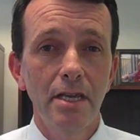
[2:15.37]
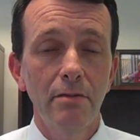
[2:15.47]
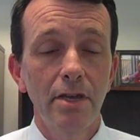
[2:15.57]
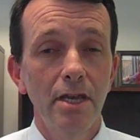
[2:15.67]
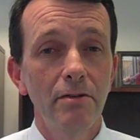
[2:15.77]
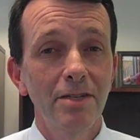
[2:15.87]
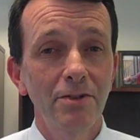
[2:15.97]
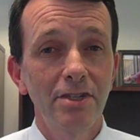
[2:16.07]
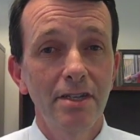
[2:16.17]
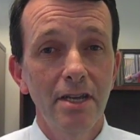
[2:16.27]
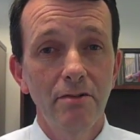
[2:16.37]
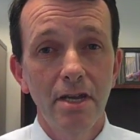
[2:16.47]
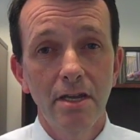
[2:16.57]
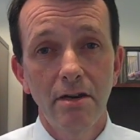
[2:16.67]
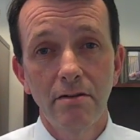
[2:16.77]
and we otherwise want you to take
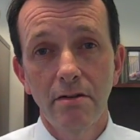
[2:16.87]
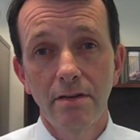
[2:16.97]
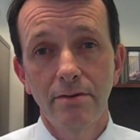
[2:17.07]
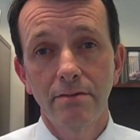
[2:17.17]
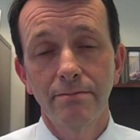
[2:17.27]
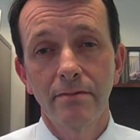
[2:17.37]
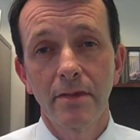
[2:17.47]
great care of your liver.